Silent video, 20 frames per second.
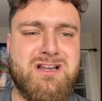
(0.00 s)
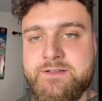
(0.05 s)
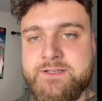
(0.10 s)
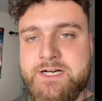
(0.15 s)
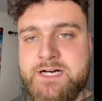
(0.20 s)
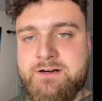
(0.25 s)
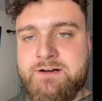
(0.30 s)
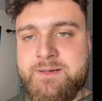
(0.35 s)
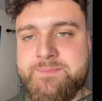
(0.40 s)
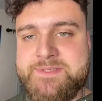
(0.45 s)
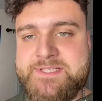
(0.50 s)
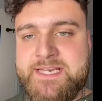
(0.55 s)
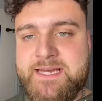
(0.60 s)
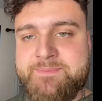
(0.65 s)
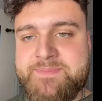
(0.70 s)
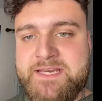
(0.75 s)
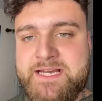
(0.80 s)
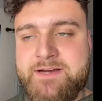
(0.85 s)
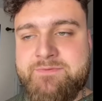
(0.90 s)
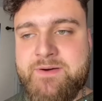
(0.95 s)
you know, whoa,
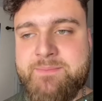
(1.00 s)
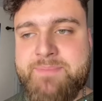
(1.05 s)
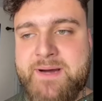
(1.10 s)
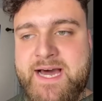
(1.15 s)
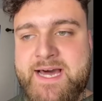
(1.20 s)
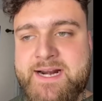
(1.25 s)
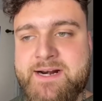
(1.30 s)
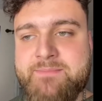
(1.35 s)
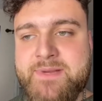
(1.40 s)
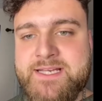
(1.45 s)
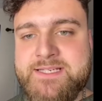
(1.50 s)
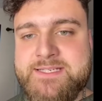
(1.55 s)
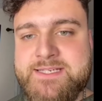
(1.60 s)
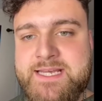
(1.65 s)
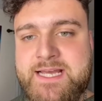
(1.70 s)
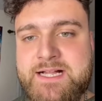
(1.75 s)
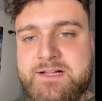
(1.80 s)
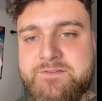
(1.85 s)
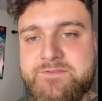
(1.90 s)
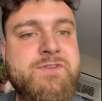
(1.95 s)
bro, what the fuck
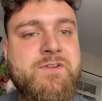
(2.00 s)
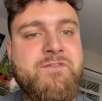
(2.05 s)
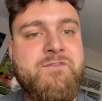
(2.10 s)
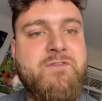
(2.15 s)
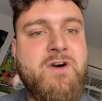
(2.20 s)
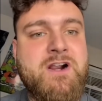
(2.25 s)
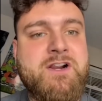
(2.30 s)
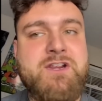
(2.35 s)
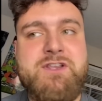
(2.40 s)
is this What the fuck